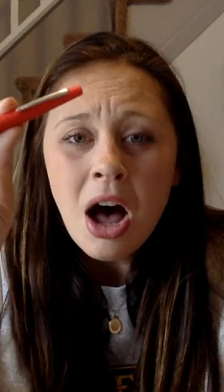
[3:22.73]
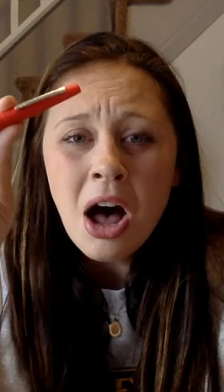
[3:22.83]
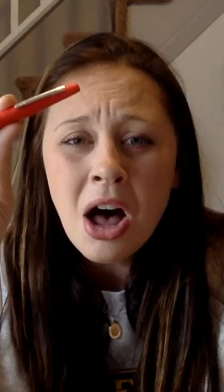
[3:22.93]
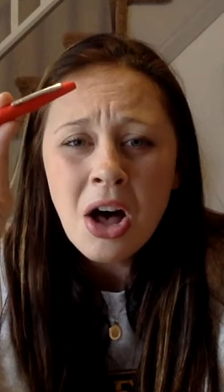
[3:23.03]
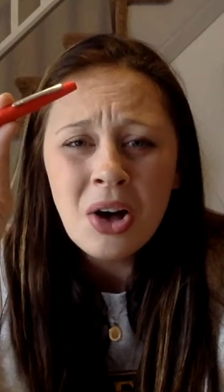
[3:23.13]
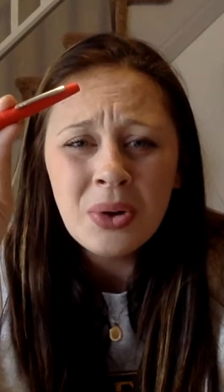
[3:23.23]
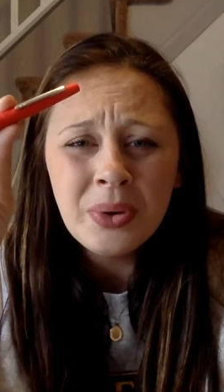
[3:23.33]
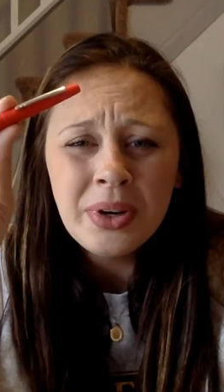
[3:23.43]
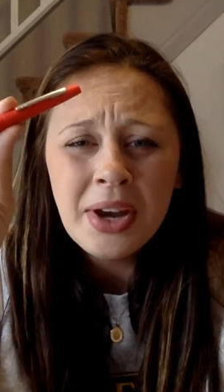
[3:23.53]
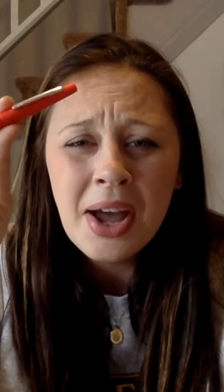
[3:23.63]
Oh
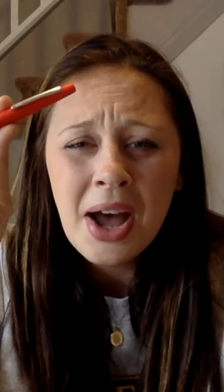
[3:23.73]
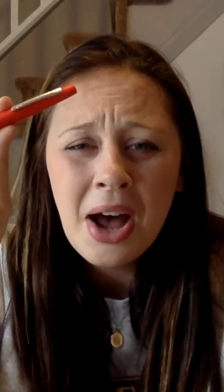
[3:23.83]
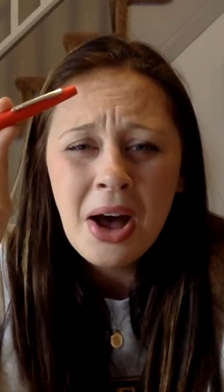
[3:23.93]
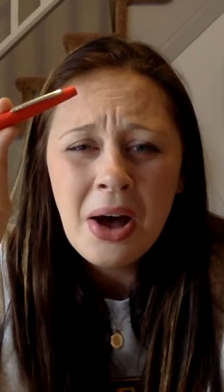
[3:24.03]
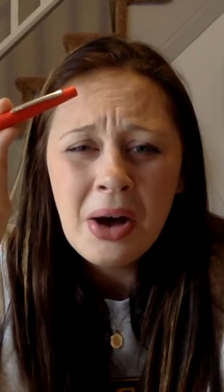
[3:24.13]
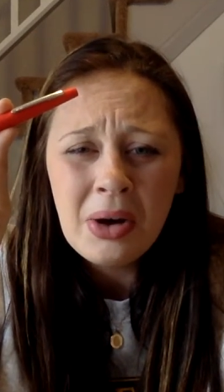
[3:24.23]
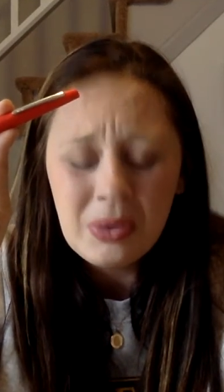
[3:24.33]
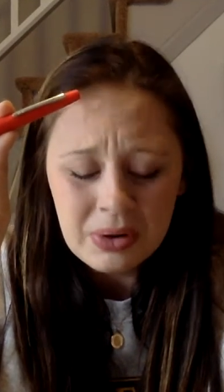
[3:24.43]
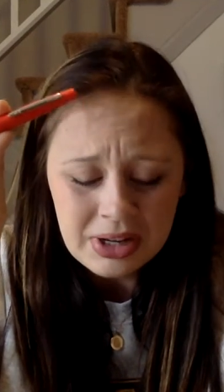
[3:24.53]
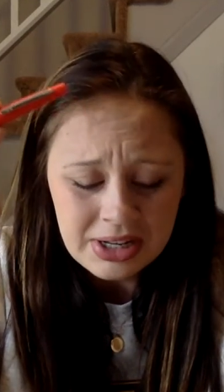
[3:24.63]

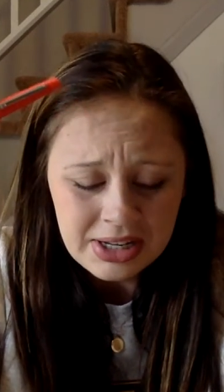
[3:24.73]
no!